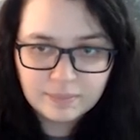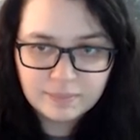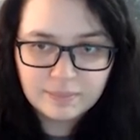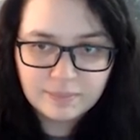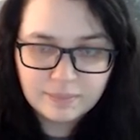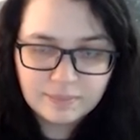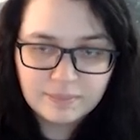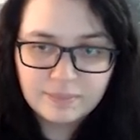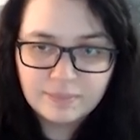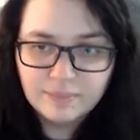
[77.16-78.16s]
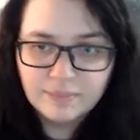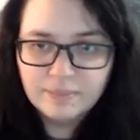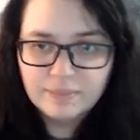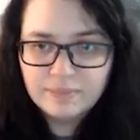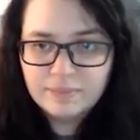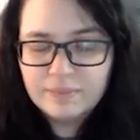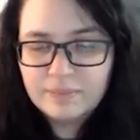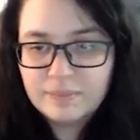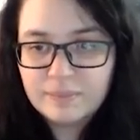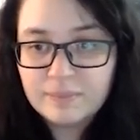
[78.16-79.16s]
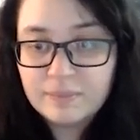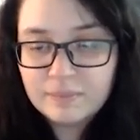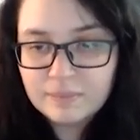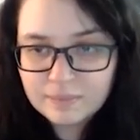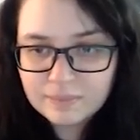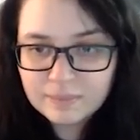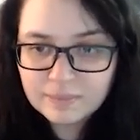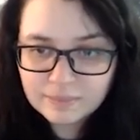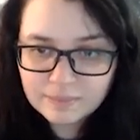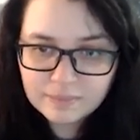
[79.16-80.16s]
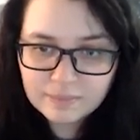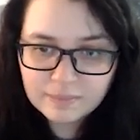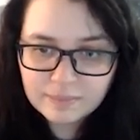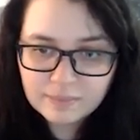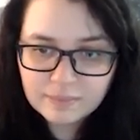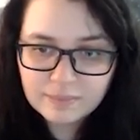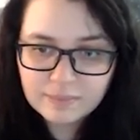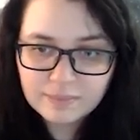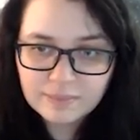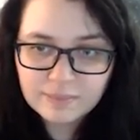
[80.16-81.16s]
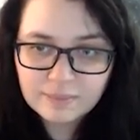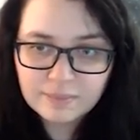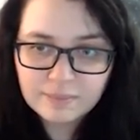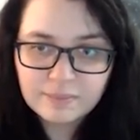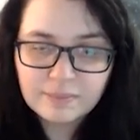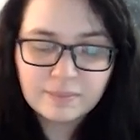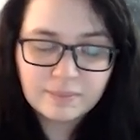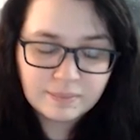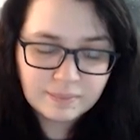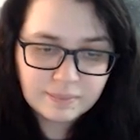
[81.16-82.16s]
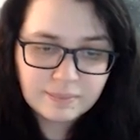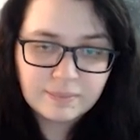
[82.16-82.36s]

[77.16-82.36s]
No words are spoken by the person on screen.